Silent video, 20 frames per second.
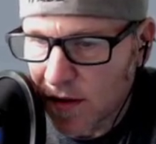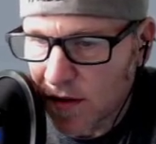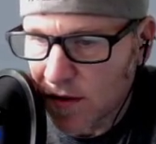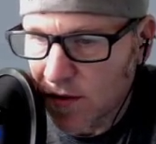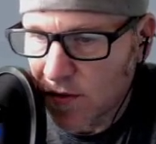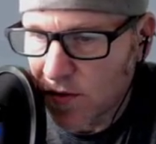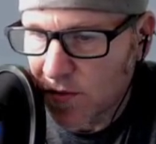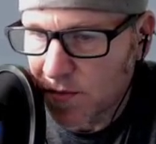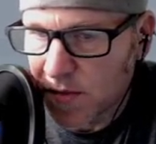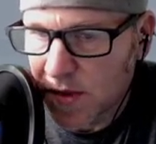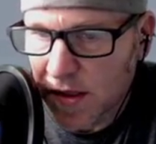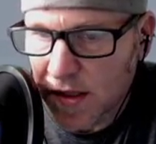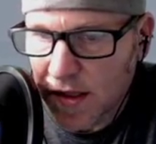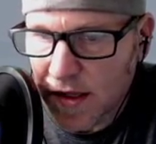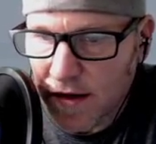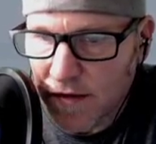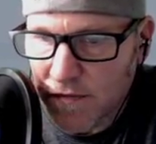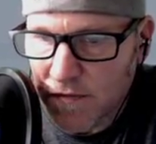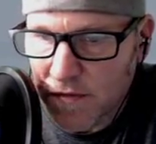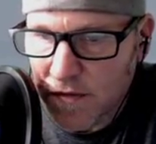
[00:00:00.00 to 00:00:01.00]
group
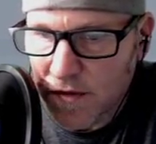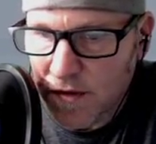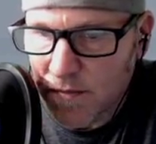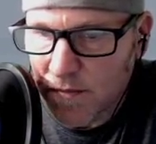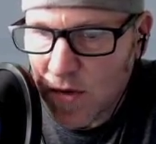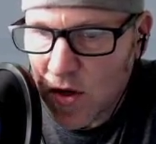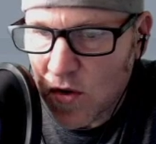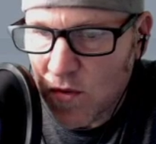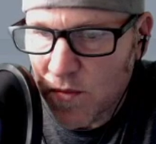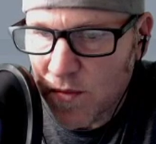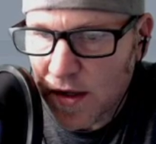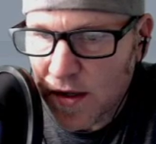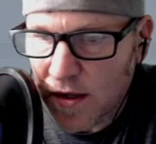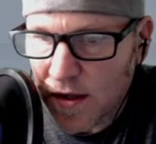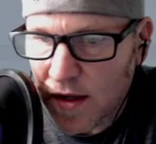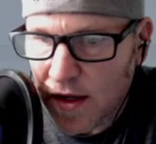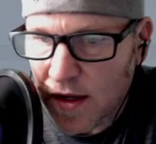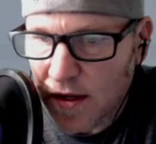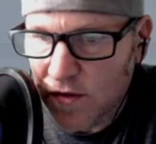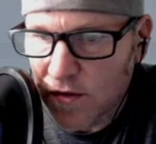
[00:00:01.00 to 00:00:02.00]
delay for the moment
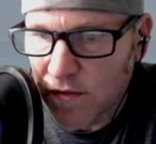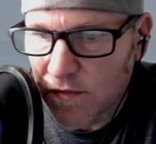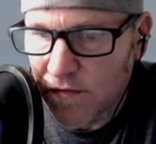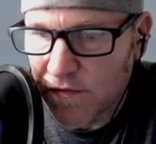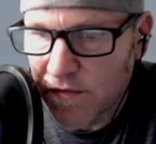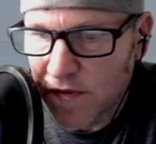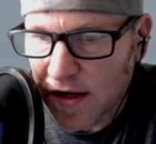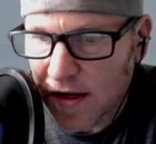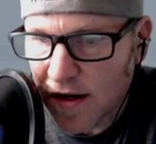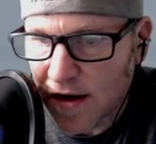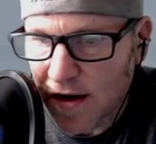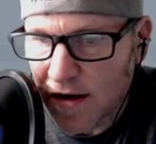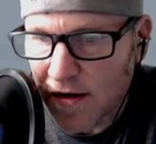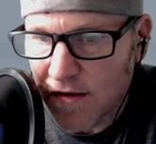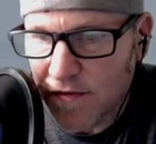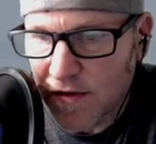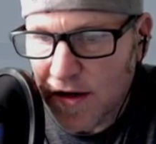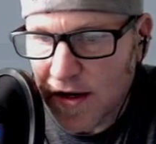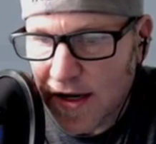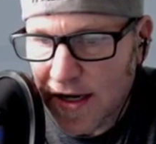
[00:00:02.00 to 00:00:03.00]
and do vent air
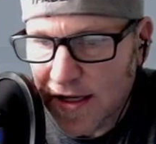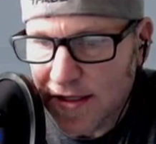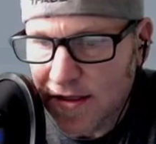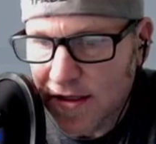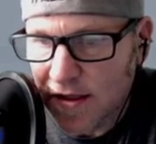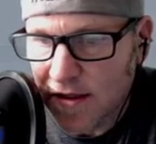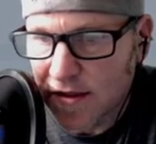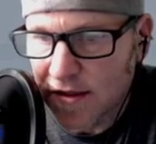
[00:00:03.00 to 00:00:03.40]
velocity.